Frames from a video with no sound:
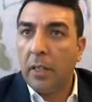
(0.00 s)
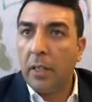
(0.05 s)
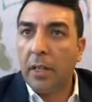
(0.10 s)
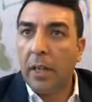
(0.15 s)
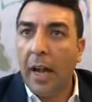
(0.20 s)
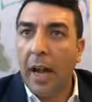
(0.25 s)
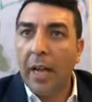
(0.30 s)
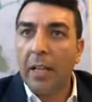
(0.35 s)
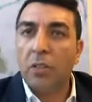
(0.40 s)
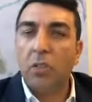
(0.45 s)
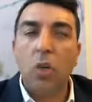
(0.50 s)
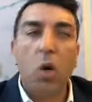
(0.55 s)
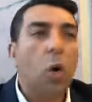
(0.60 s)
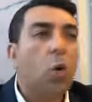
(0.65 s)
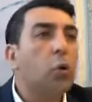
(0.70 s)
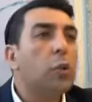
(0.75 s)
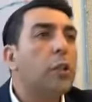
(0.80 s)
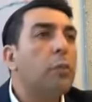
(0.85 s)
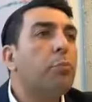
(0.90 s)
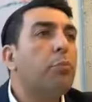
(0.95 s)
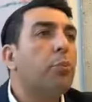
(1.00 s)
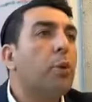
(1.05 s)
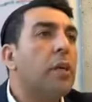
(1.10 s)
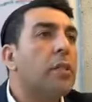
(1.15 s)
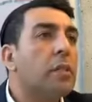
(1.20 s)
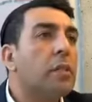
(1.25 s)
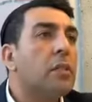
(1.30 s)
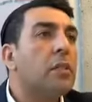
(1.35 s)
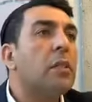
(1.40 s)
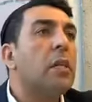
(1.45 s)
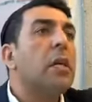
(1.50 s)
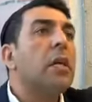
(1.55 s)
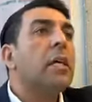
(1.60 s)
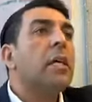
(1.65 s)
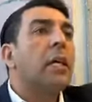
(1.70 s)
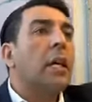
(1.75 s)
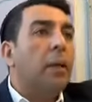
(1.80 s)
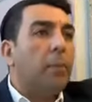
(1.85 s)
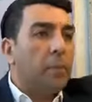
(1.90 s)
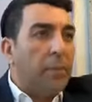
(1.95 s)
God's holy presence,
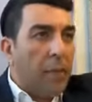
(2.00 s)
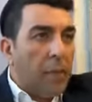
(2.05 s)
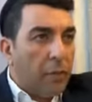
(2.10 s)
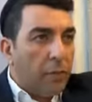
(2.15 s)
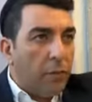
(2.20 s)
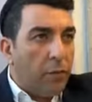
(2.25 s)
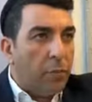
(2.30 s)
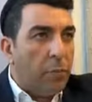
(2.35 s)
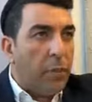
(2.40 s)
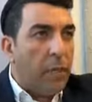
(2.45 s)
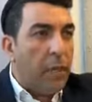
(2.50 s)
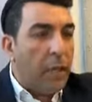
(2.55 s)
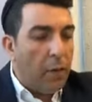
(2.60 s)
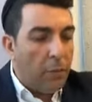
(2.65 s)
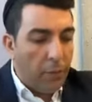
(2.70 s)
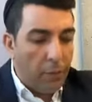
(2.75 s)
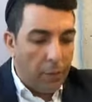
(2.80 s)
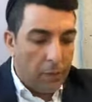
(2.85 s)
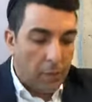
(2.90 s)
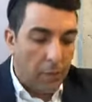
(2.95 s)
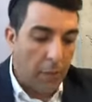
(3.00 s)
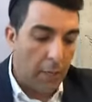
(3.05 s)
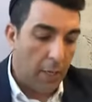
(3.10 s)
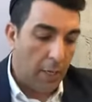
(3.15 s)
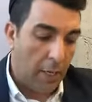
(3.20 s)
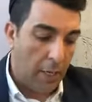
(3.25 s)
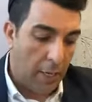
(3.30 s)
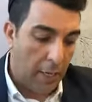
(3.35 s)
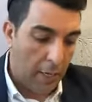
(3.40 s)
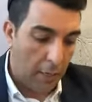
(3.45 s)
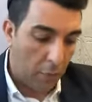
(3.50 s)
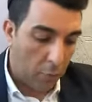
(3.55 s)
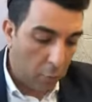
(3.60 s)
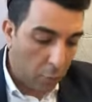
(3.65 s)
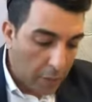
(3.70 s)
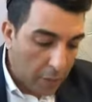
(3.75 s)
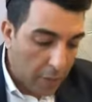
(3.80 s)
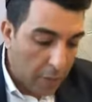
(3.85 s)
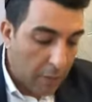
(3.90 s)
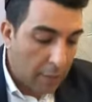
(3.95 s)
came down from the heavens and
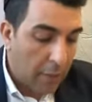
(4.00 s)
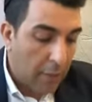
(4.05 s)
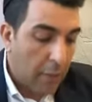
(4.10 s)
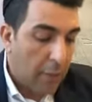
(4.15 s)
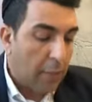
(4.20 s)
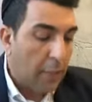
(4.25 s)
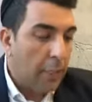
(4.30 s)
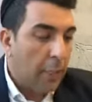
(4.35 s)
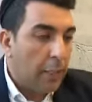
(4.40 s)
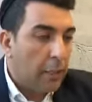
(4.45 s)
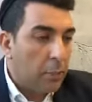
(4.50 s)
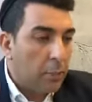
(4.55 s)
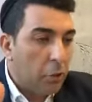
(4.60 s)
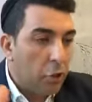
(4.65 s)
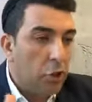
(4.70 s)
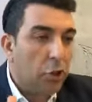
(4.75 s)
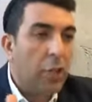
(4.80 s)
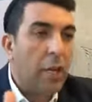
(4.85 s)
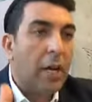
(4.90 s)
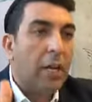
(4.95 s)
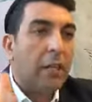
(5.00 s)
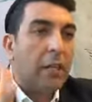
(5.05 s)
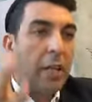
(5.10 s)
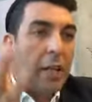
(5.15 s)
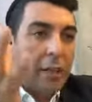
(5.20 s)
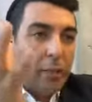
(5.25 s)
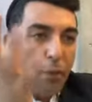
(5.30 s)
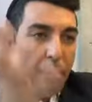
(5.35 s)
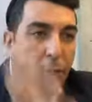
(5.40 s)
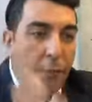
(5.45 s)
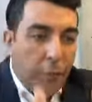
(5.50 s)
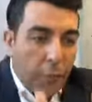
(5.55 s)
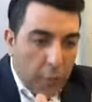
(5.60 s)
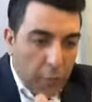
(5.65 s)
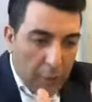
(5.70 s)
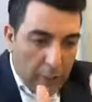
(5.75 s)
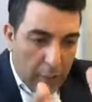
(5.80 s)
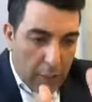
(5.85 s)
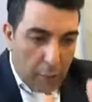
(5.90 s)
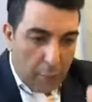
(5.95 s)
rested in the Mishkan and
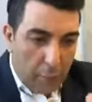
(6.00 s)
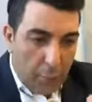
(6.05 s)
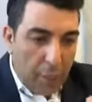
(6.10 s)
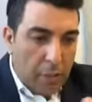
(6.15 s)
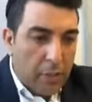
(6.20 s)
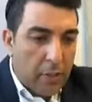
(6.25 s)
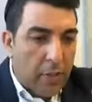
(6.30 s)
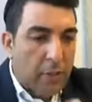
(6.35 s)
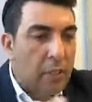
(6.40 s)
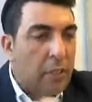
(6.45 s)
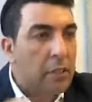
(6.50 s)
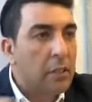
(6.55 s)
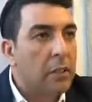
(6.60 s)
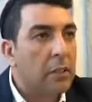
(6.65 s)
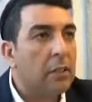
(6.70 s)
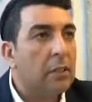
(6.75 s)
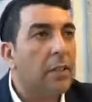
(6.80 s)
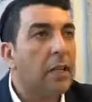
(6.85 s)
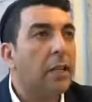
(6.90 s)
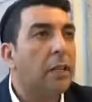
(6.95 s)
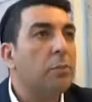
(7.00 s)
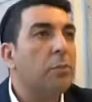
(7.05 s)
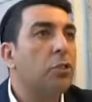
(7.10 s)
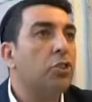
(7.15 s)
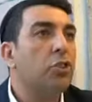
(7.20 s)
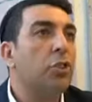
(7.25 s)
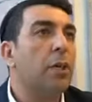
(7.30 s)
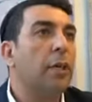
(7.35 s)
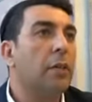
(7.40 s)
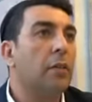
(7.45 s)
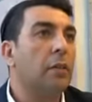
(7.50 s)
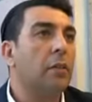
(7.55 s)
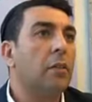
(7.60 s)
filled its presence in the entire Mishkan.